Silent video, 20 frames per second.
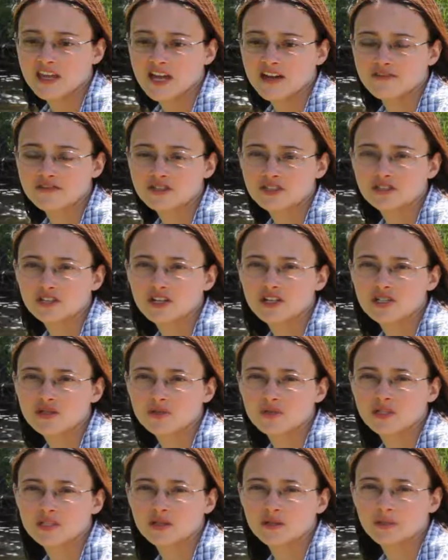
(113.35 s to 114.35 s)
After lunch,
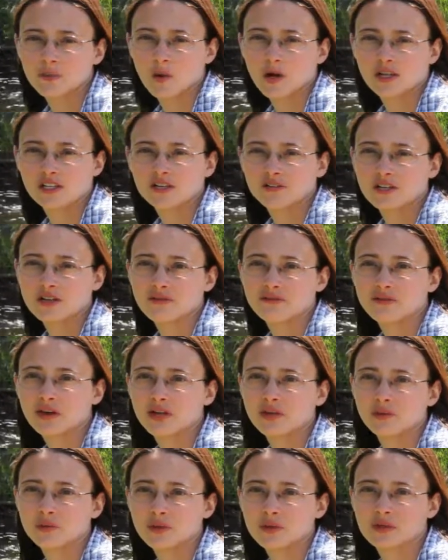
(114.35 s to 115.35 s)
we ended up walking around
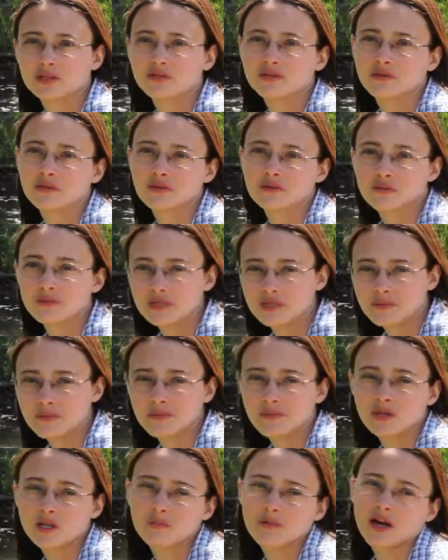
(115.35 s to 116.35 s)
Fenton. We went through the
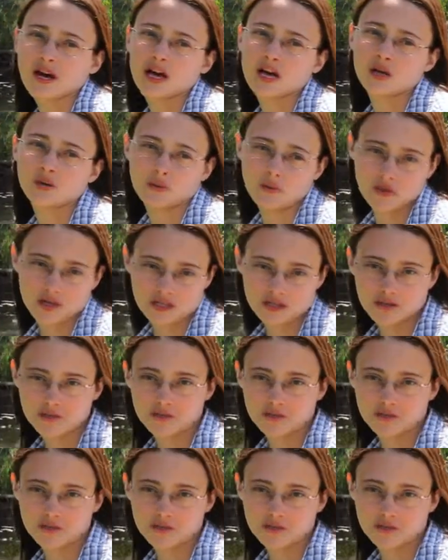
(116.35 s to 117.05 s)
mill pond, we walked